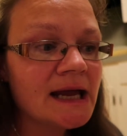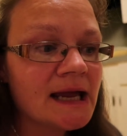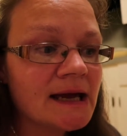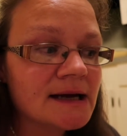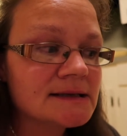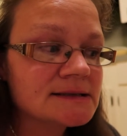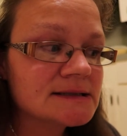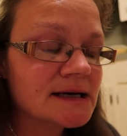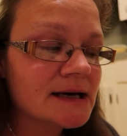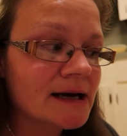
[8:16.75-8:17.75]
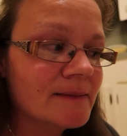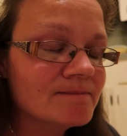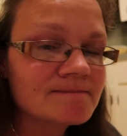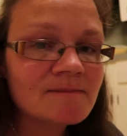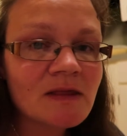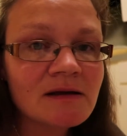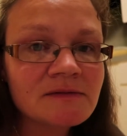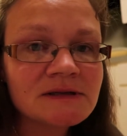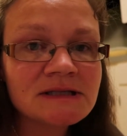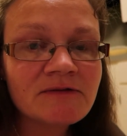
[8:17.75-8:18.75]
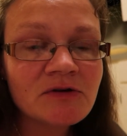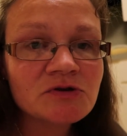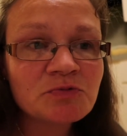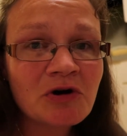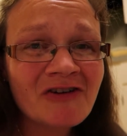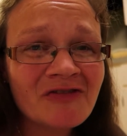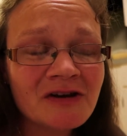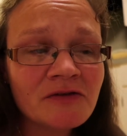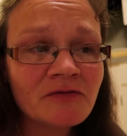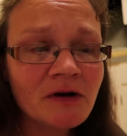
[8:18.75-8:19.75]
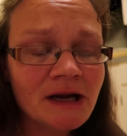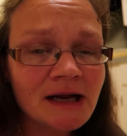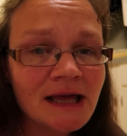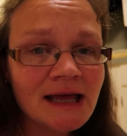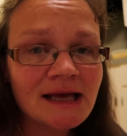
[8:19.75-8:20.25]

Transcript: And um, the stuff you use more often in the front.